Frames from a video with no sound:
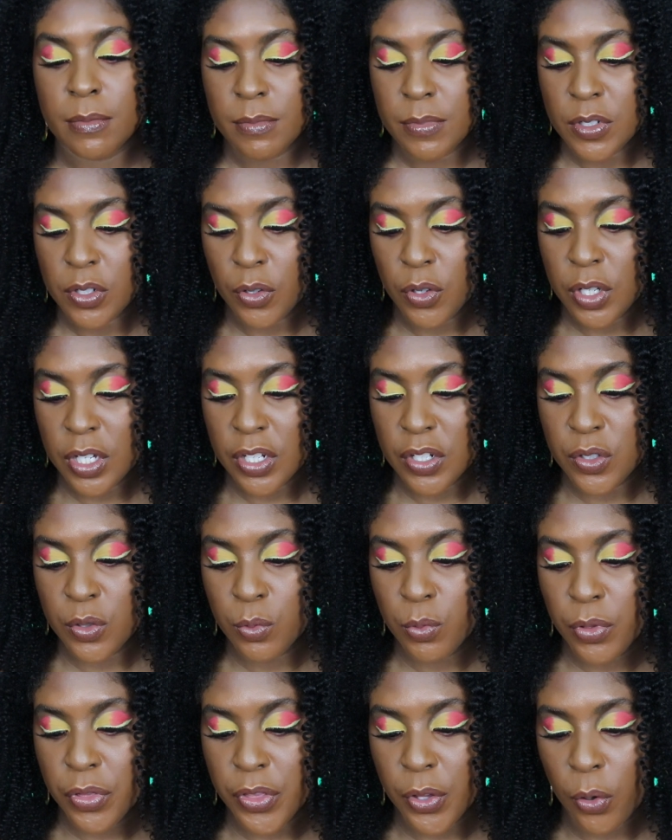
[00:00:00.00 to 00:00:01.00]
So you can
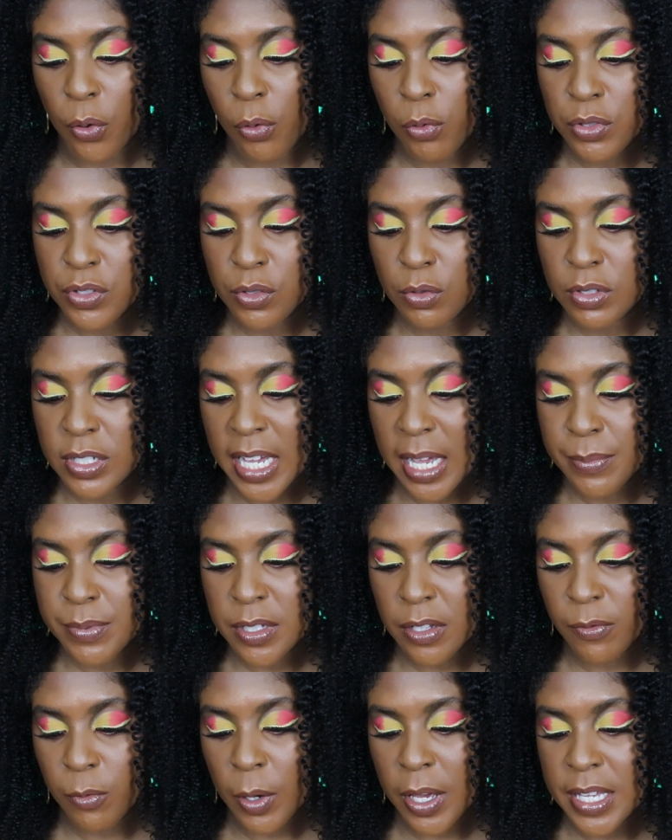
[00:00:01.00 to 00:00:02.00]
do those 2 types
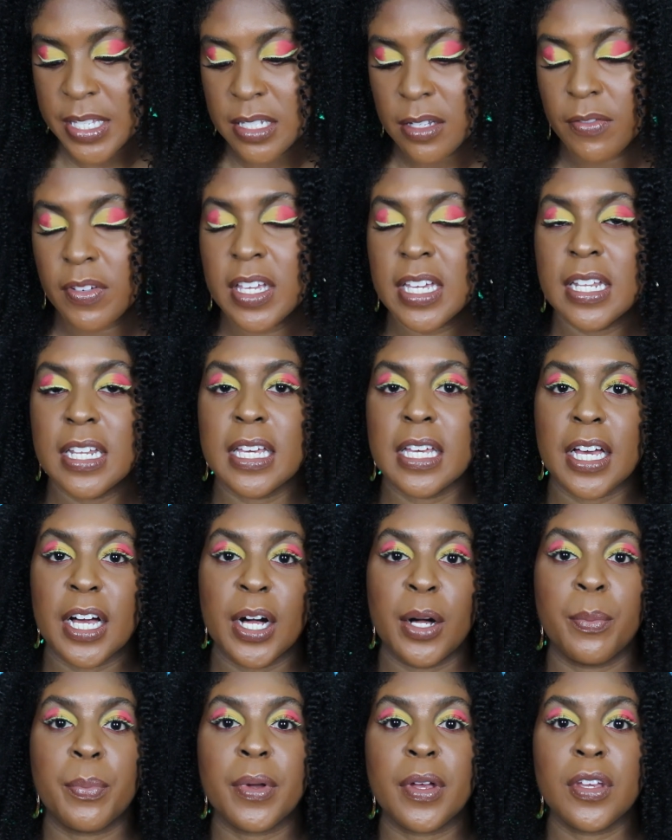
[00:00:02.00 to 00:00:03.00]
of ways of heating
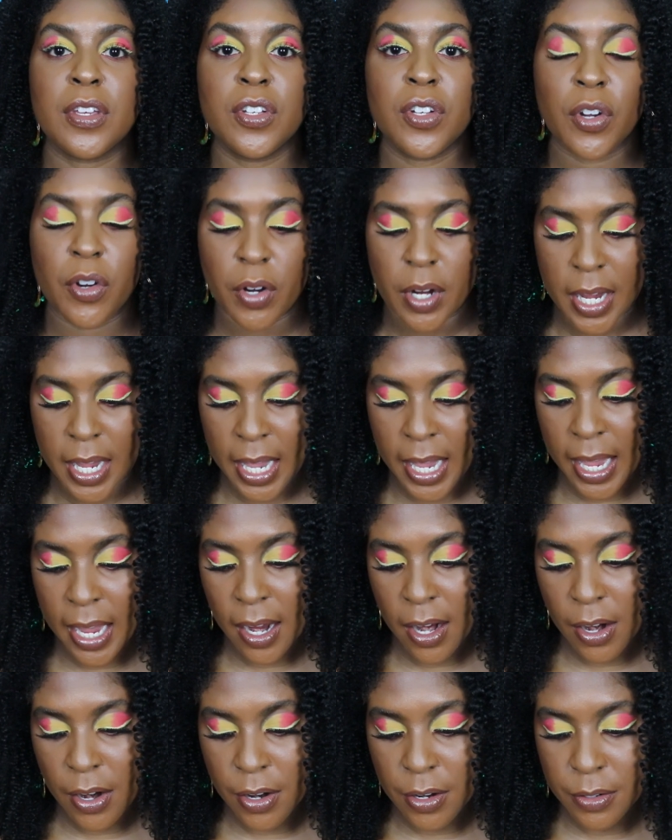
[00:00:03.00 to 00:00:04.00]
up your
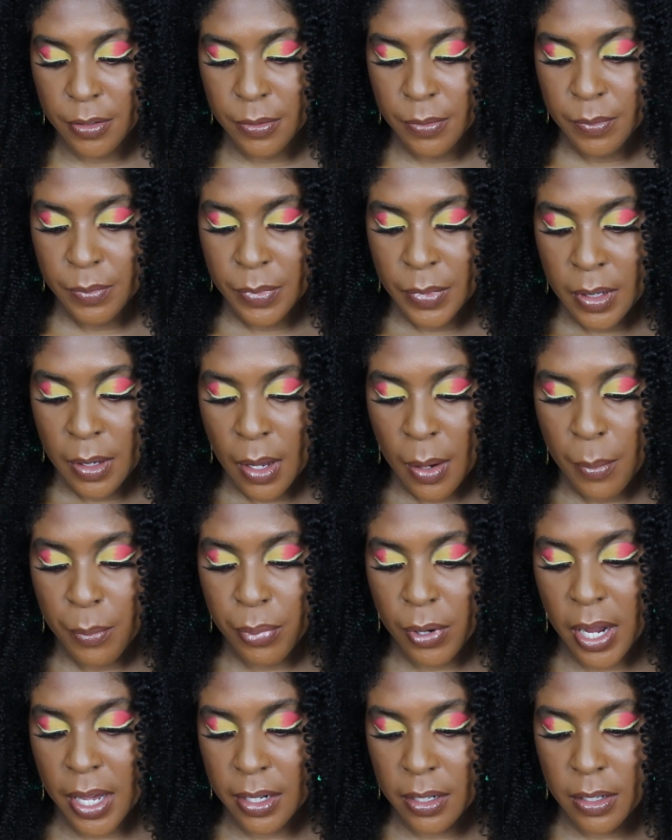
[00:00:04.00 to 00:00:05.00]
hair
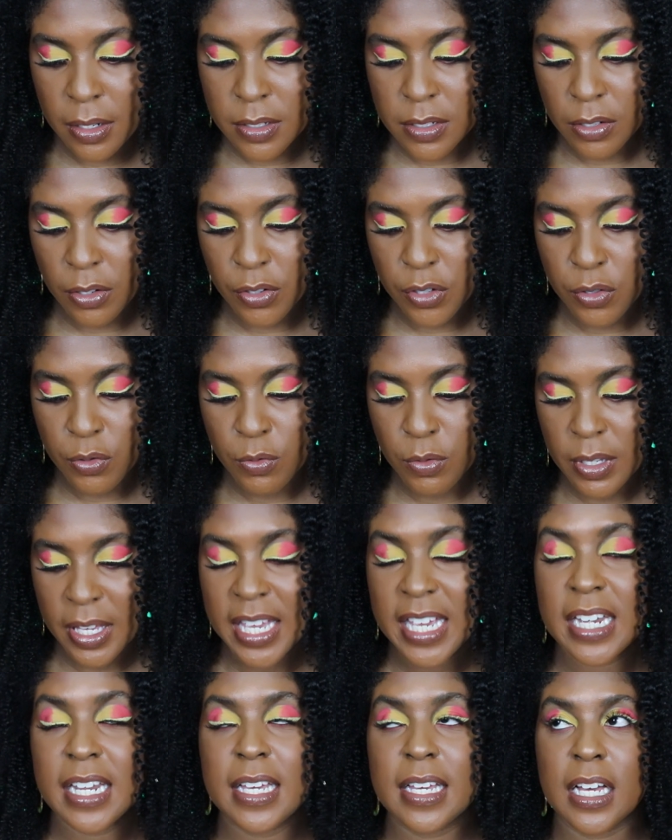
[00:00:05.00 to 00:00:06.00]
products, or you
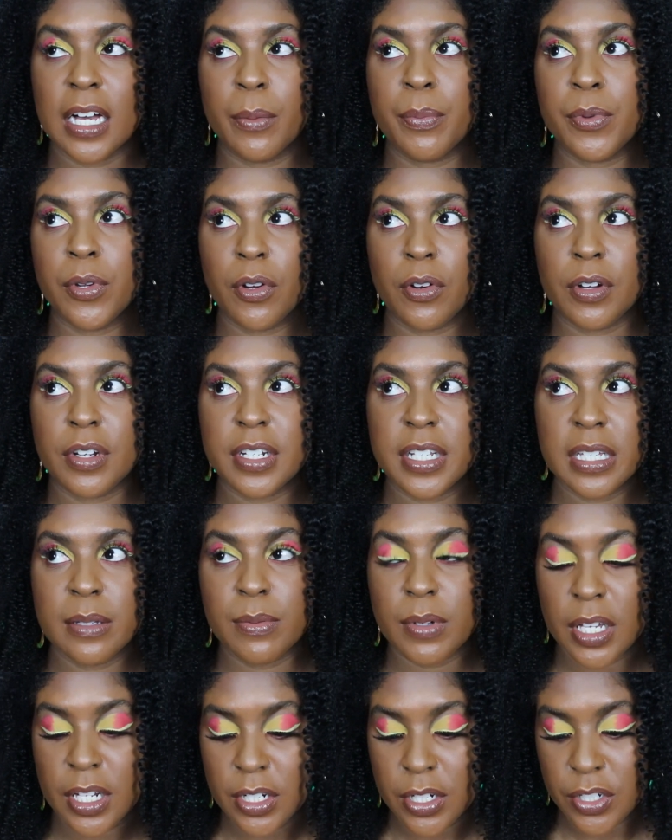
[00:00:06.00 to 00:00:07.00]
heating up your
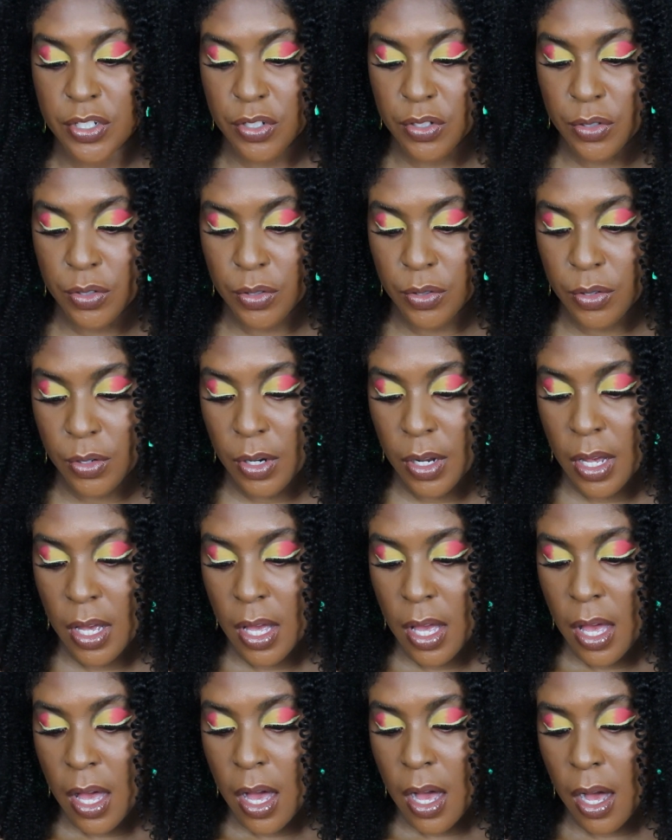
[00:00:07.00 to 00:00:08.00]
deep conditioner
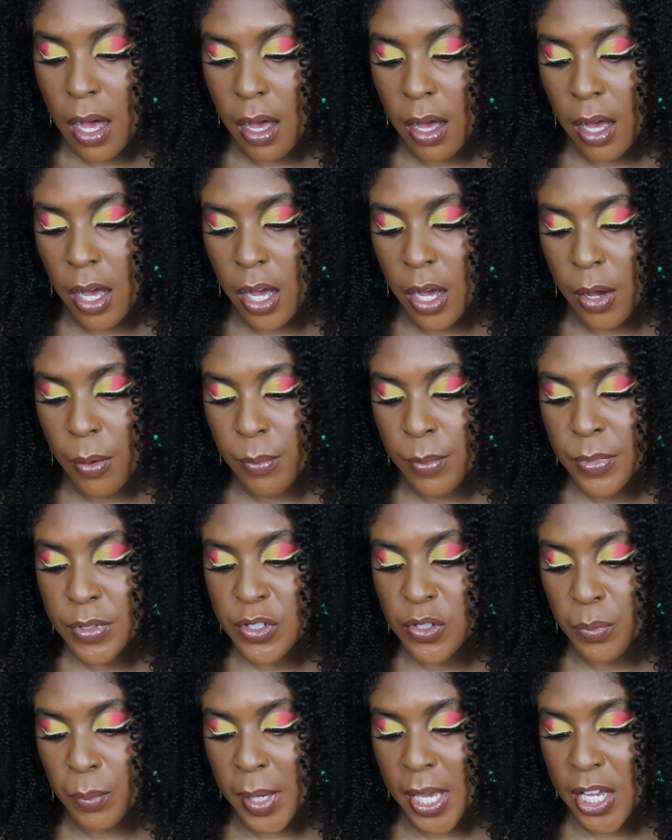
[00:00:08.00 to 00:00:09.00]

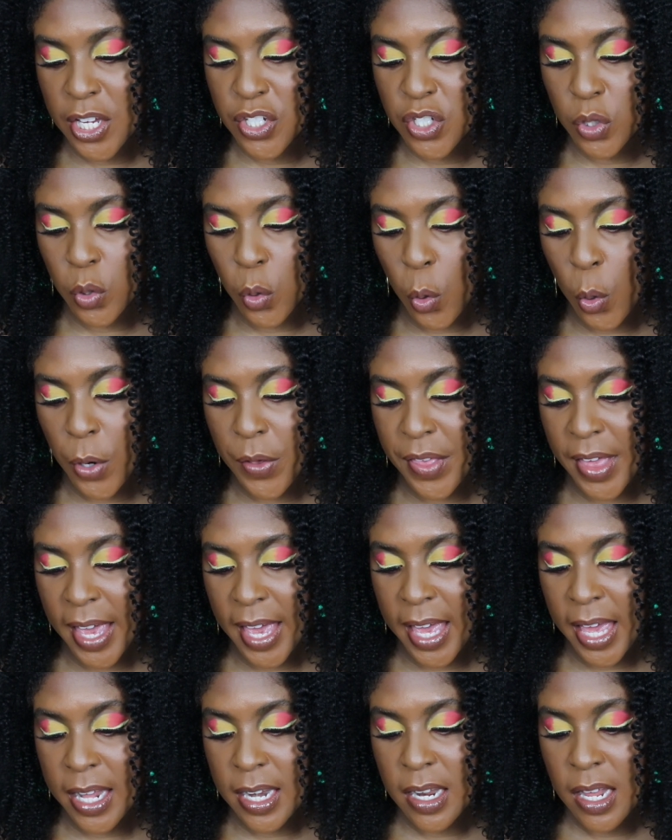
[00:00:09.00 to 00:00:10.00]
to make sure
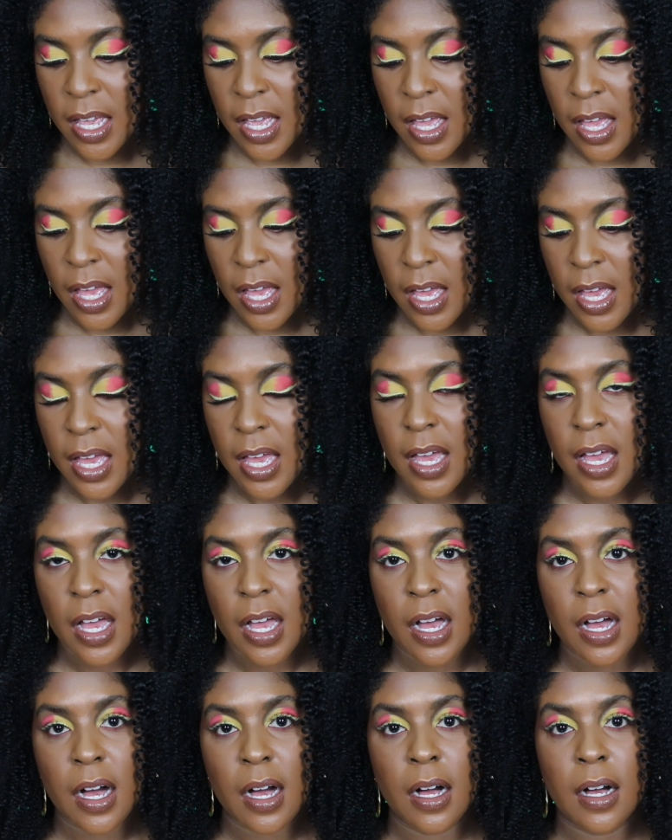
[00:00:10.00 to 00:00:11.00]
that
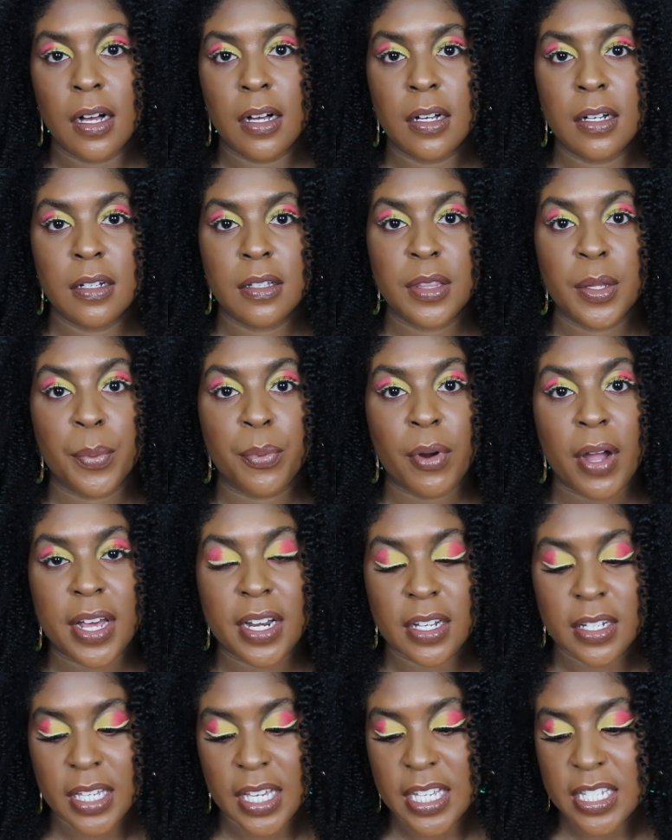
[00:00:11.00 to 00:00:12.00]
the
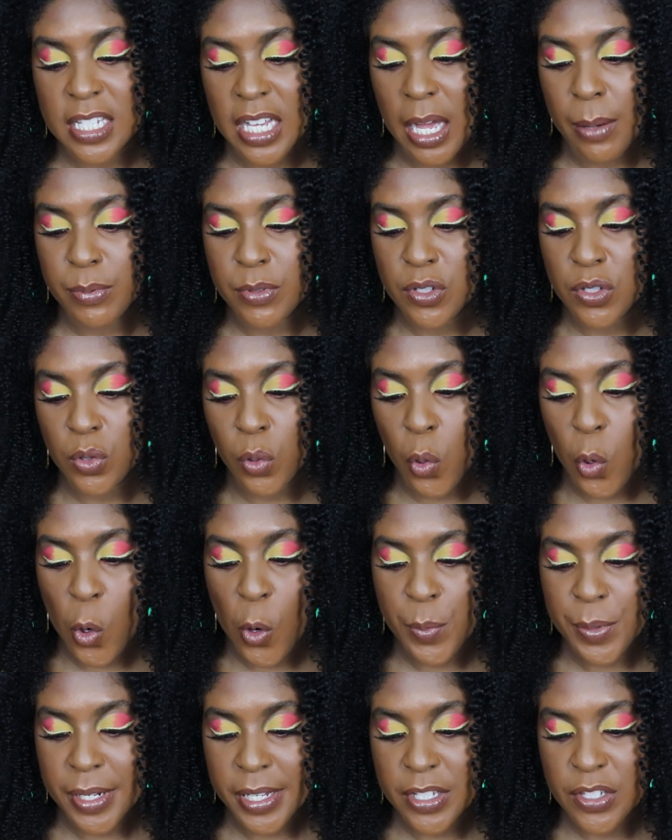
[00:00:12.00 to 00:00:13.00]
product is
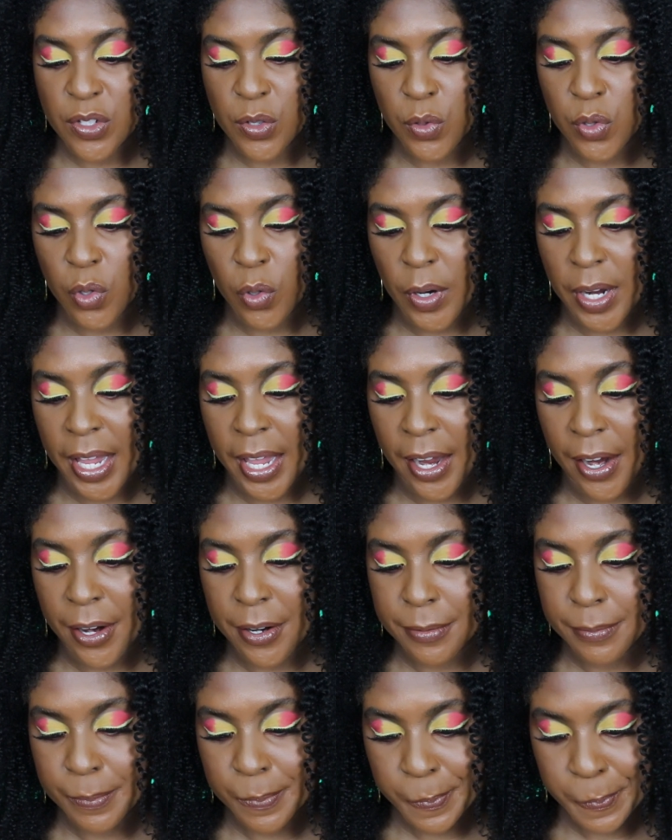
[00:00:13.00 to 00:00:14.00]
absorbed into your hair.